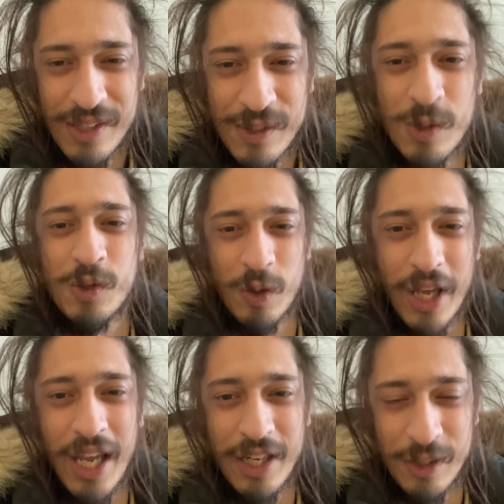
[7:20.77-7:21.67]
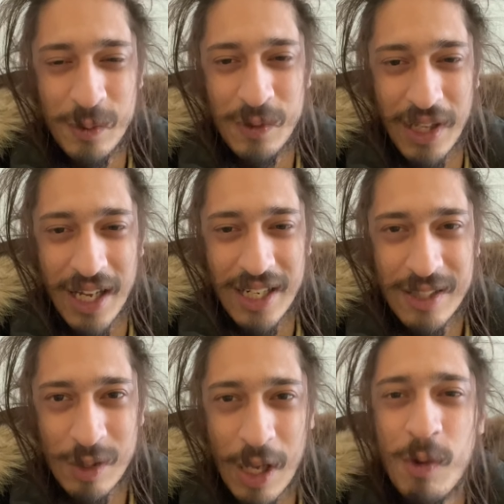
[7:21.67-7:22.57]
So it's okay to do that.
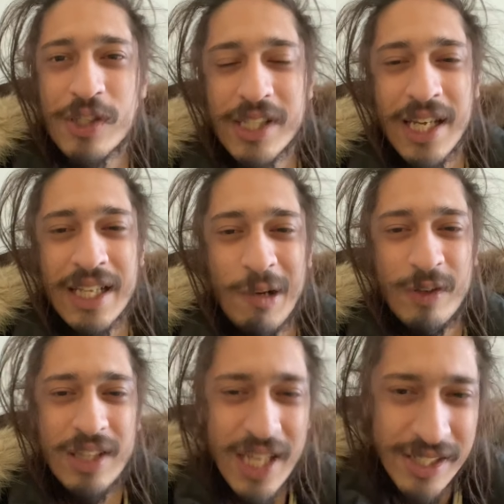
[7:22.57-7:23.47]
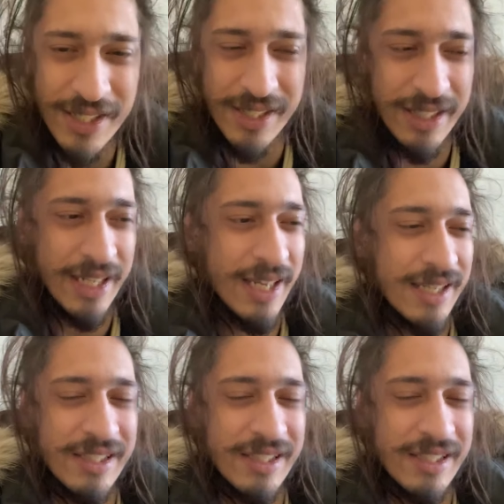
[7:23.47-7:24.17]
So he was saying that religiously,